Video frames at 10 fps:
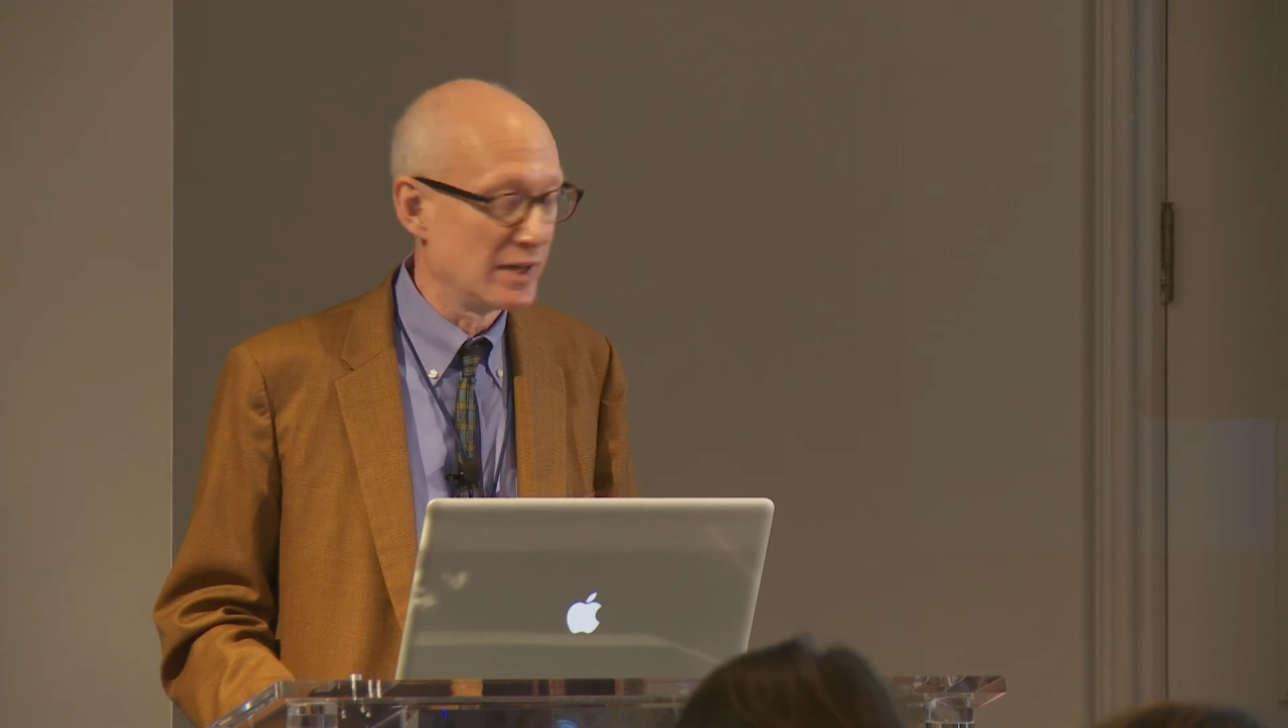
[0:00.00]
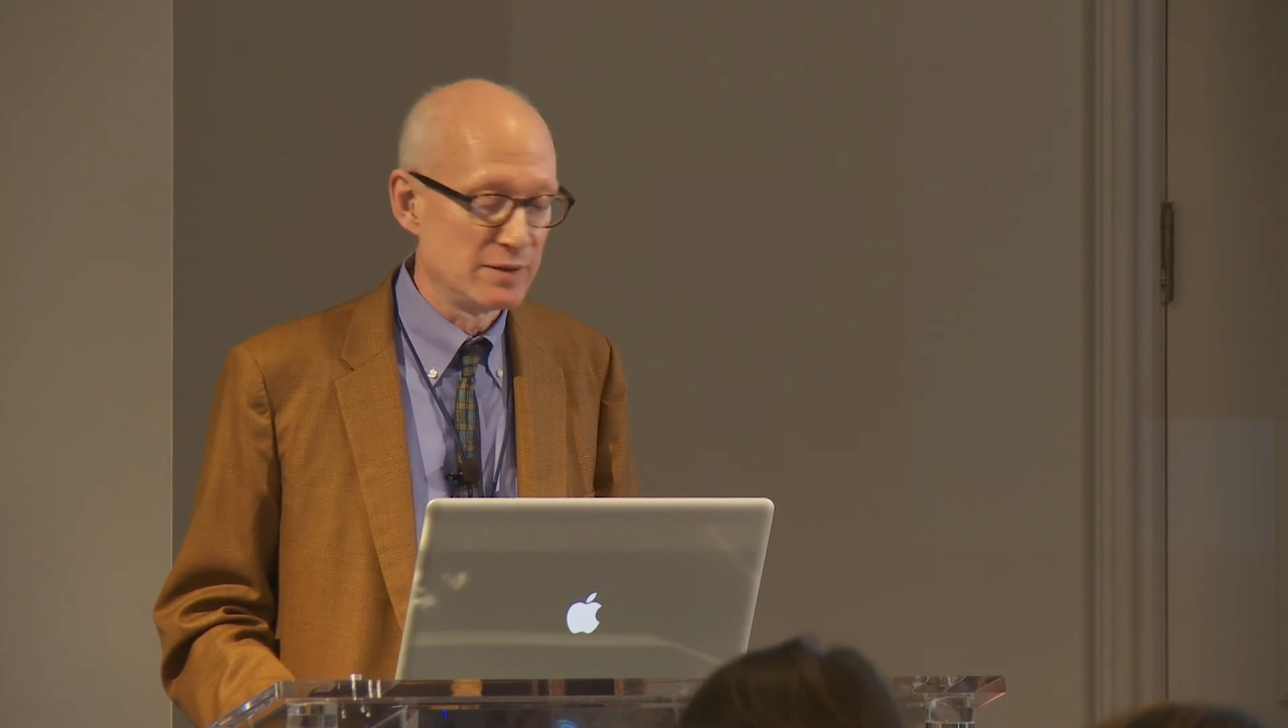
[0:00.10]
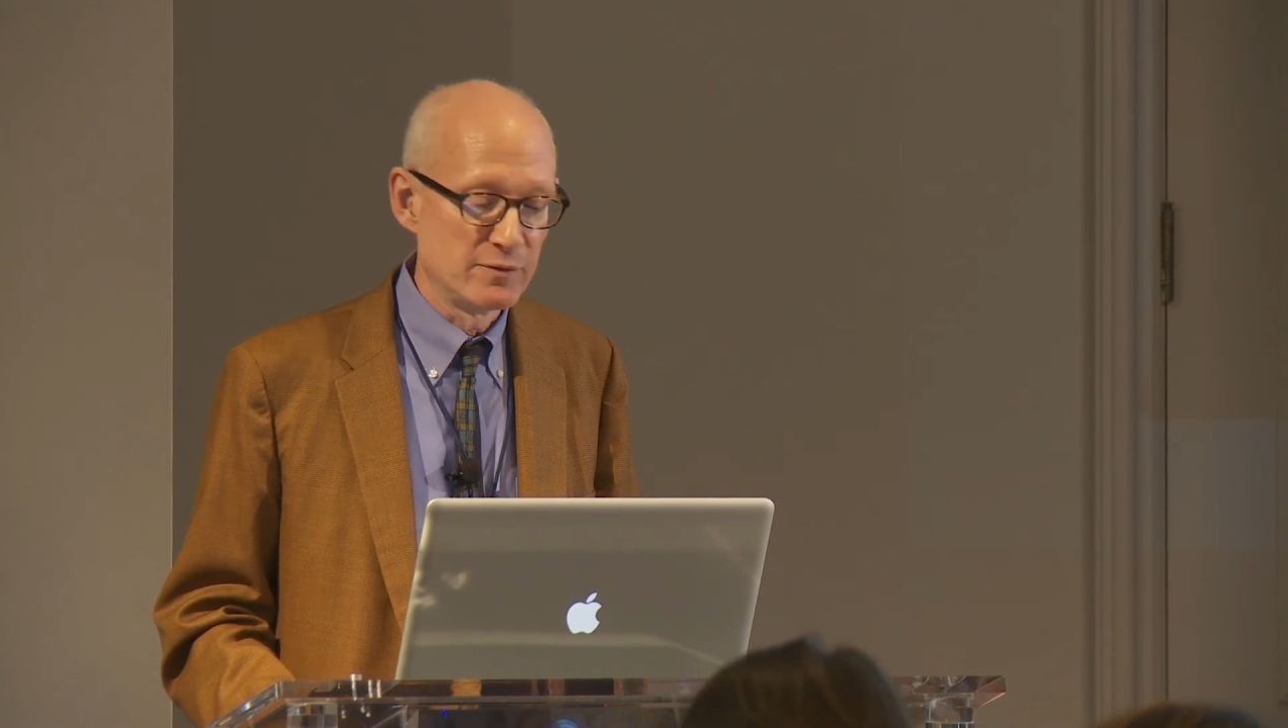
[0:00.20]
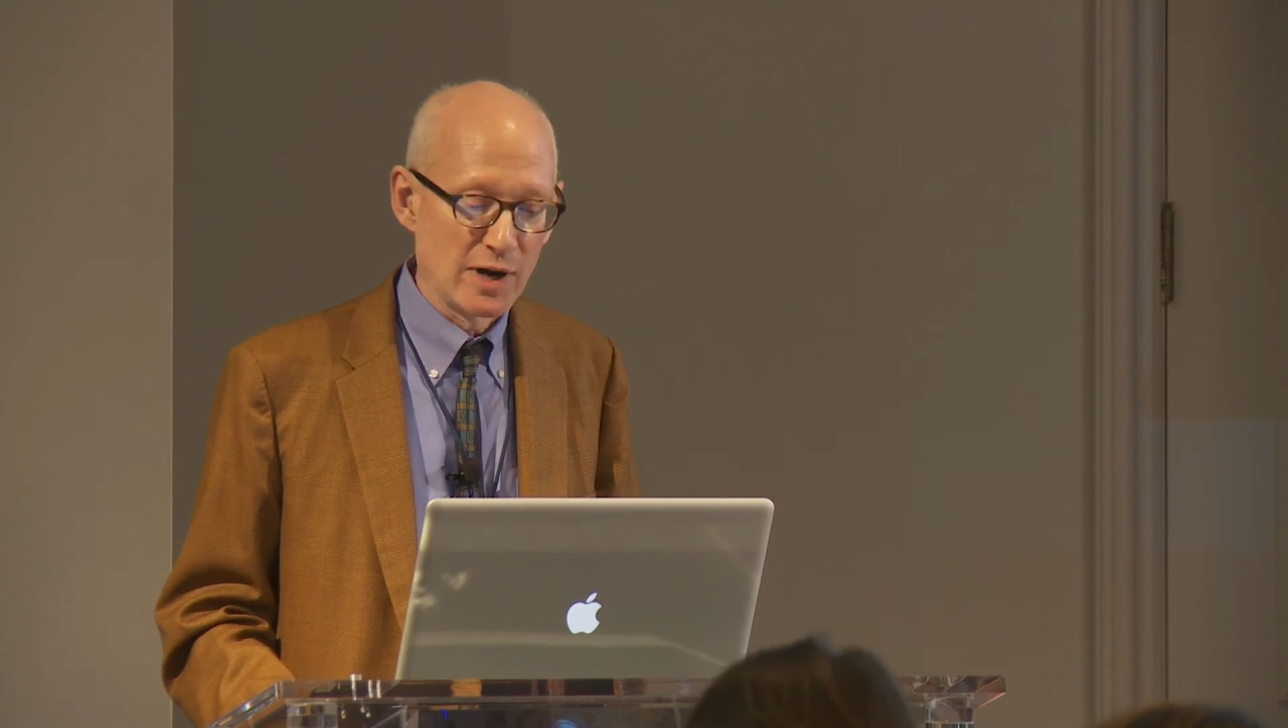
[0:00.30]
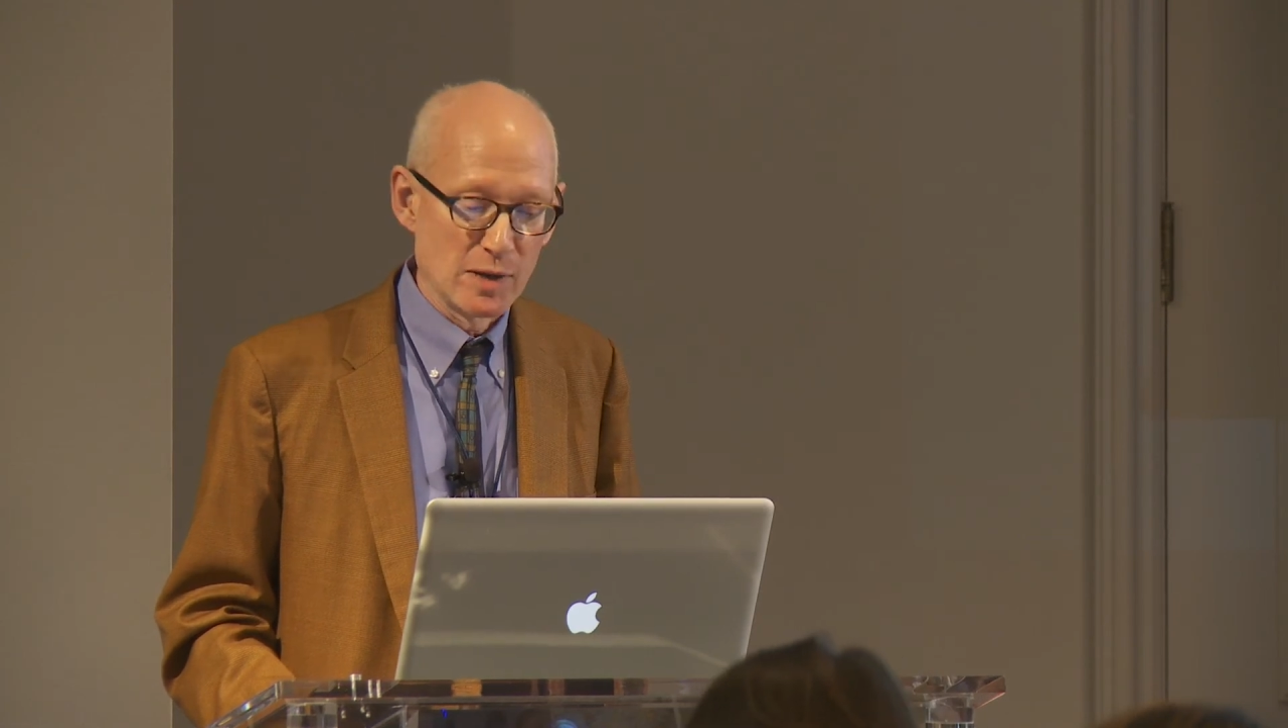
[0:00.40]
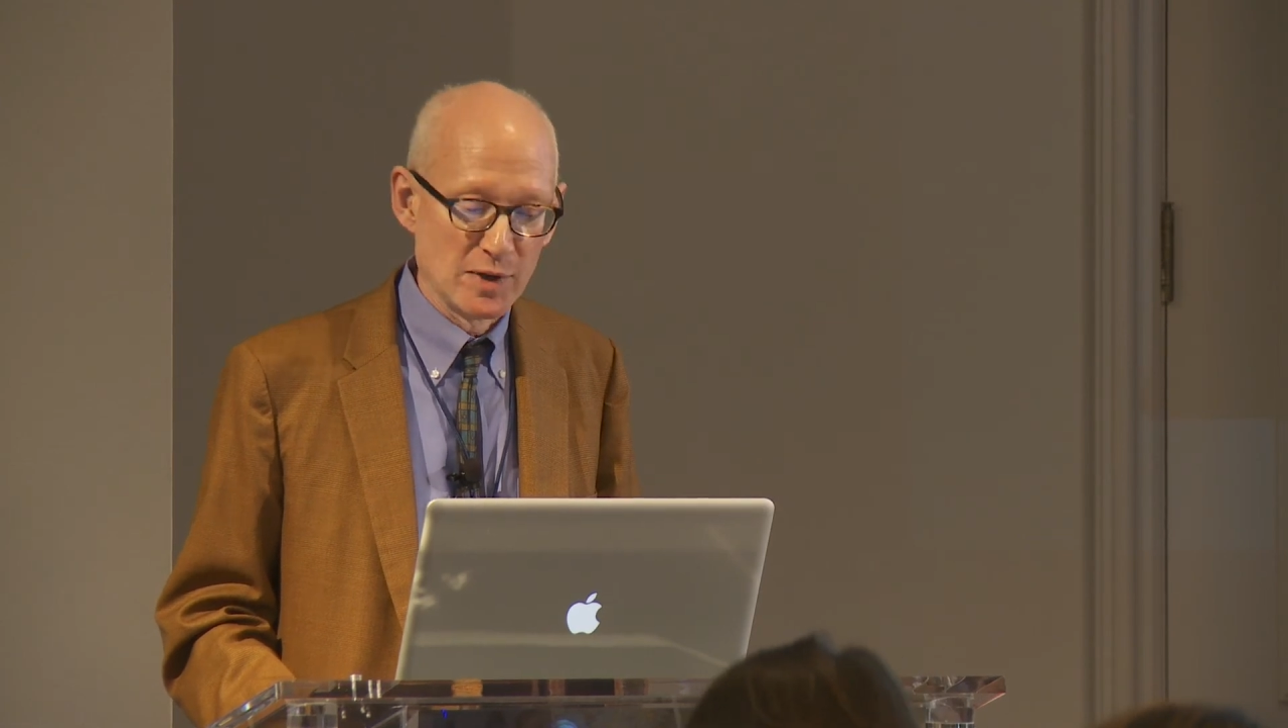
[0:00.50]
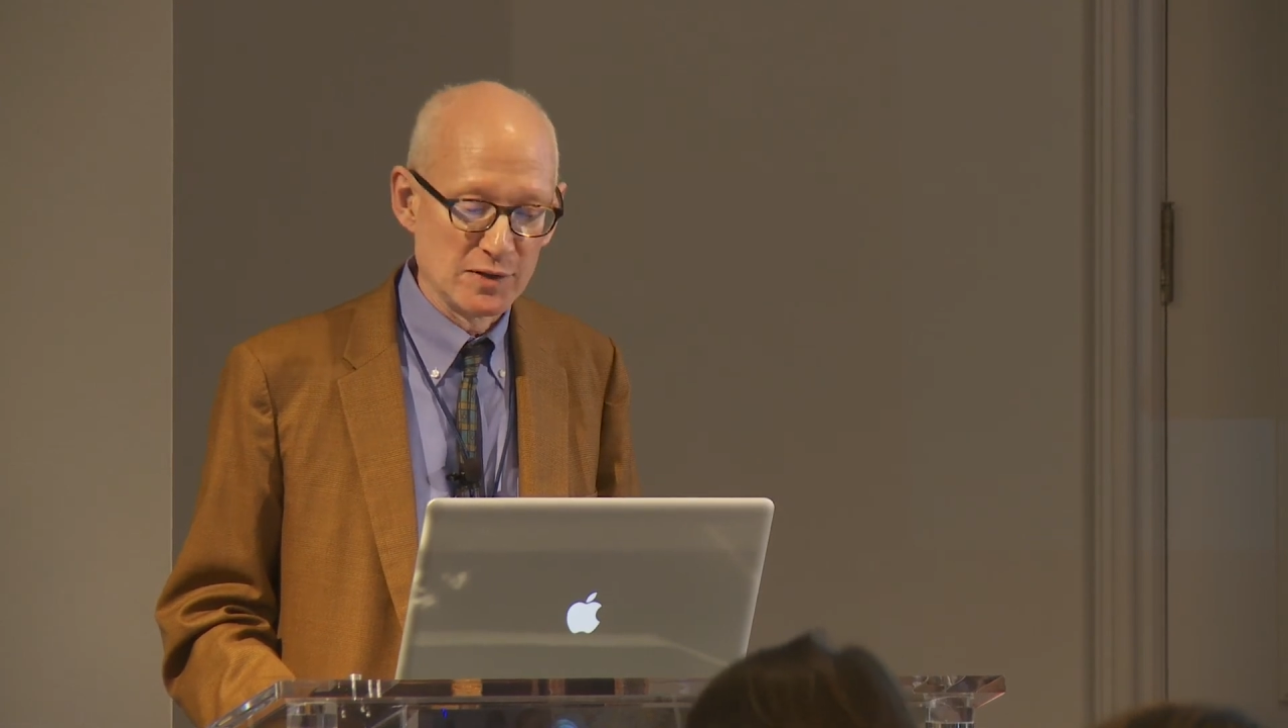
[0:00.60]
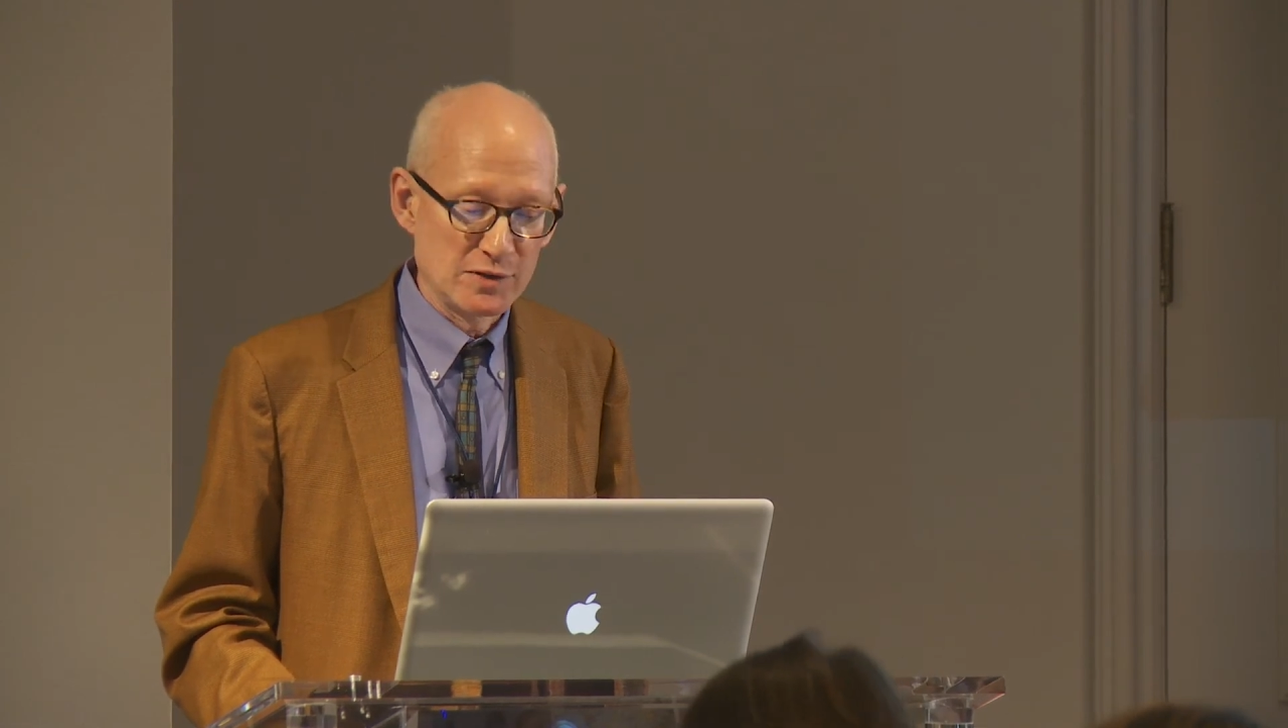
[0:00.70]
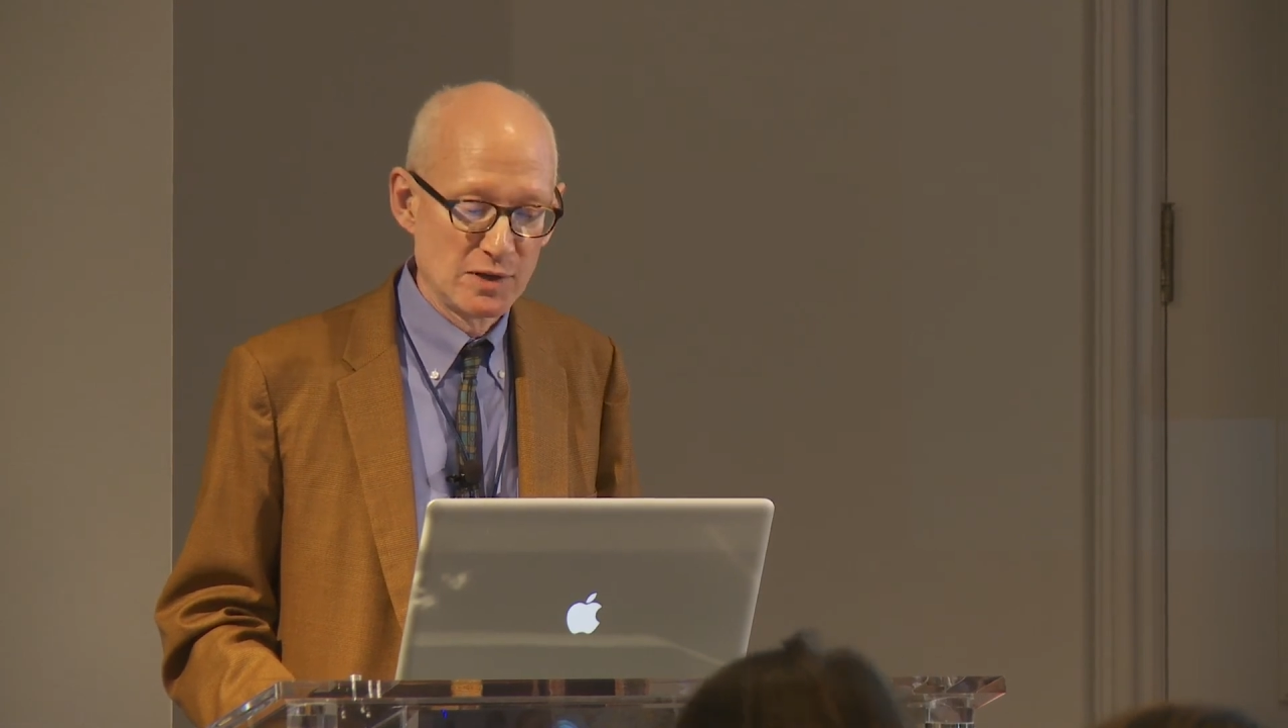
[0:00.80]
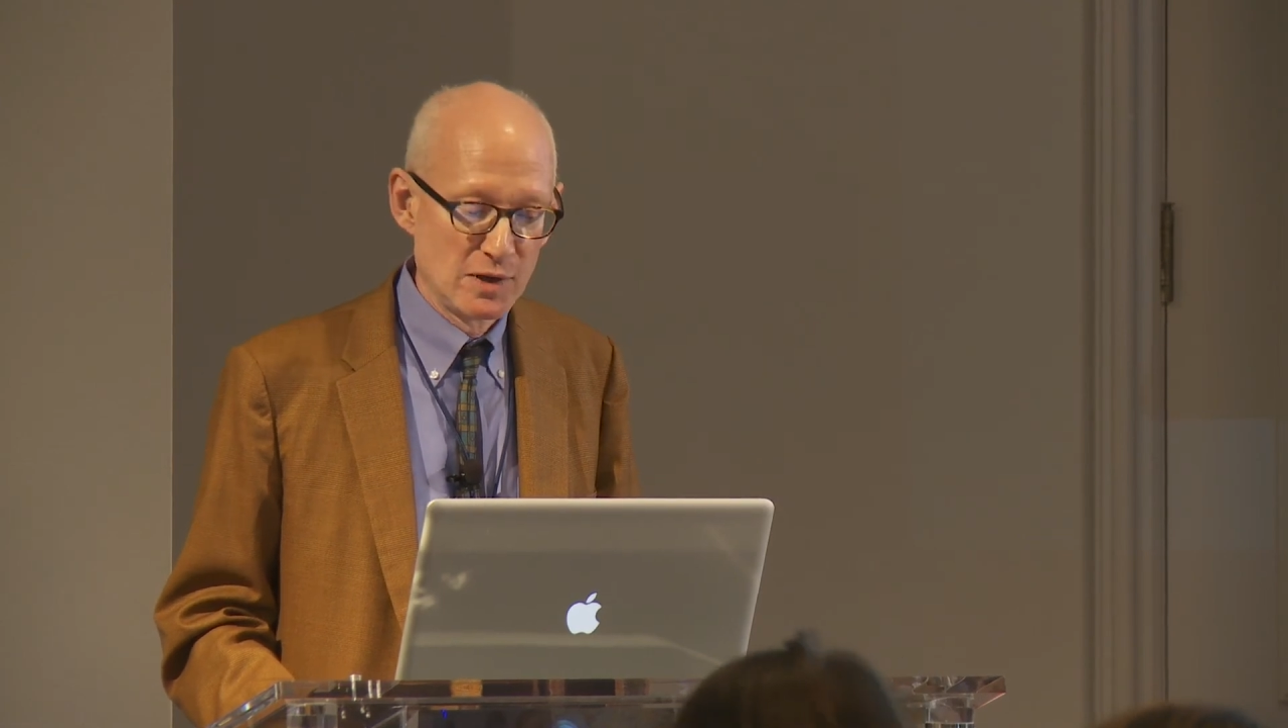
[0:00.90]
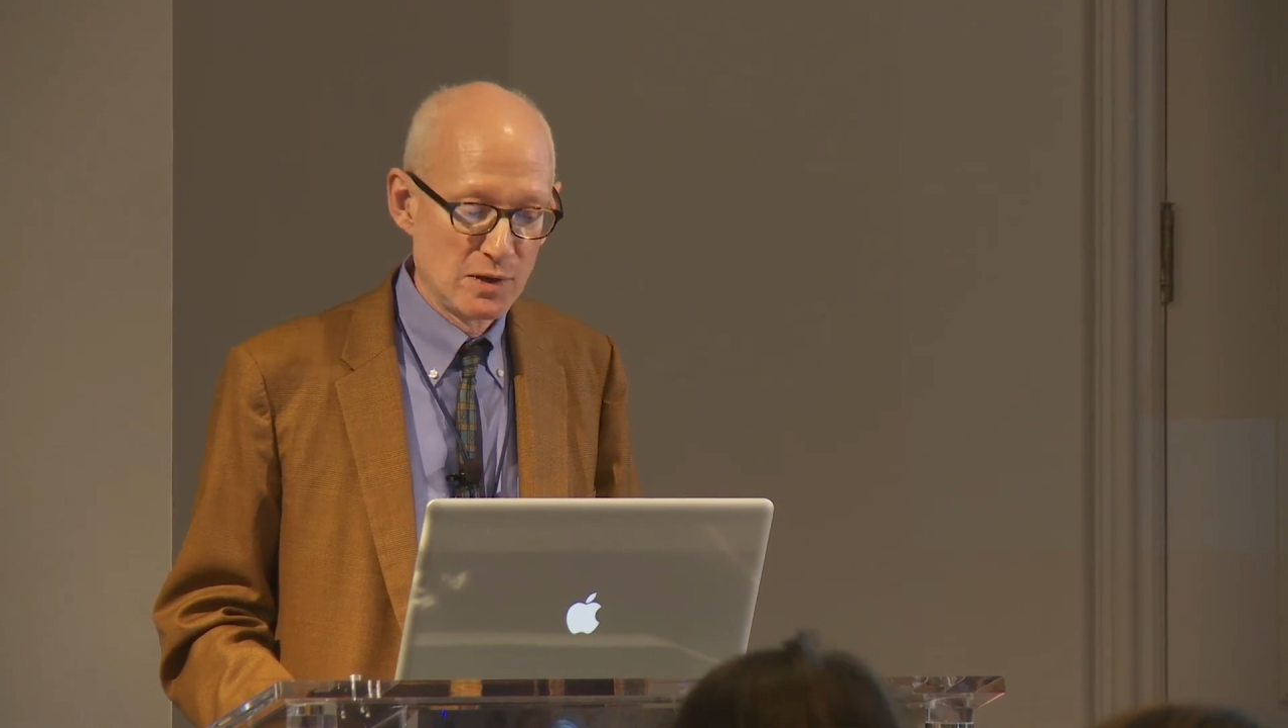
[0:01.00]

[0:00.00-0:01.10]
environments